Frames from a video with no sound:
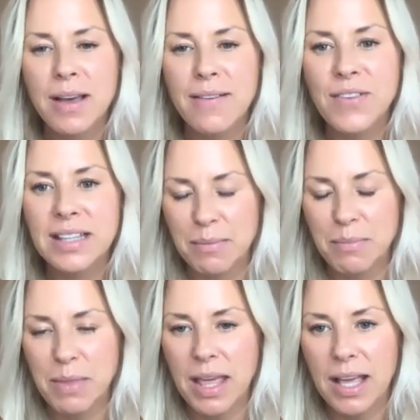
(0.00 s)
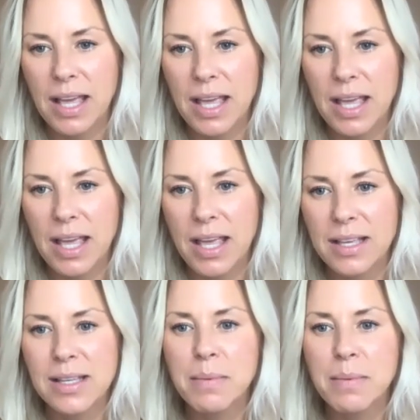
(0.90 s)
feeling something,
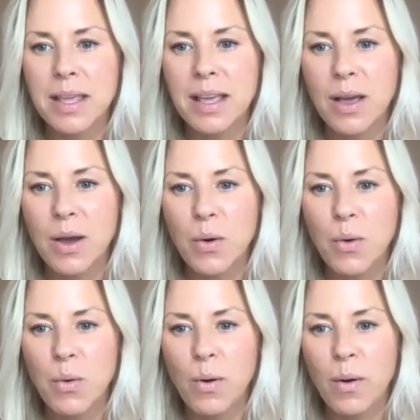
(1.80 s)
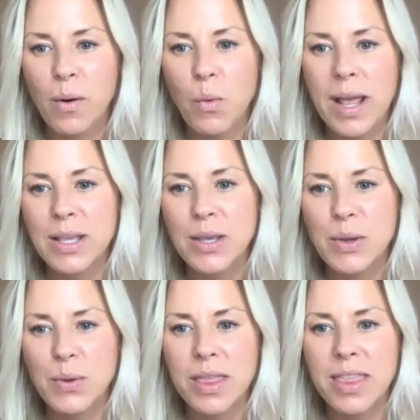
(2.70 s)
or
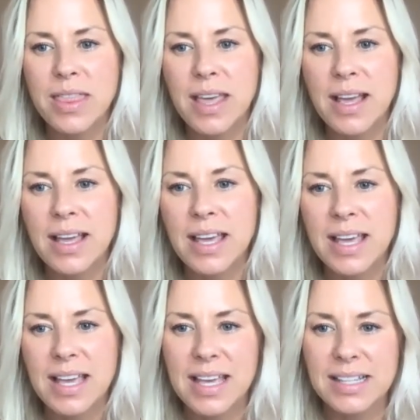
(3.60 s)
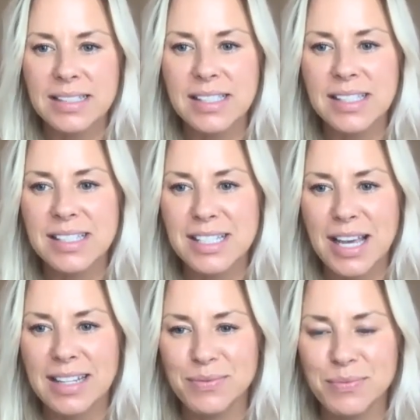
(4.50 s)
when you think it's
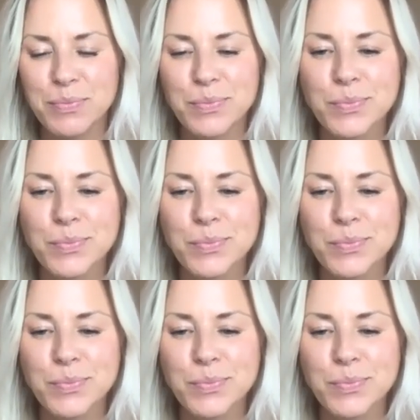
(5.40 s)
done.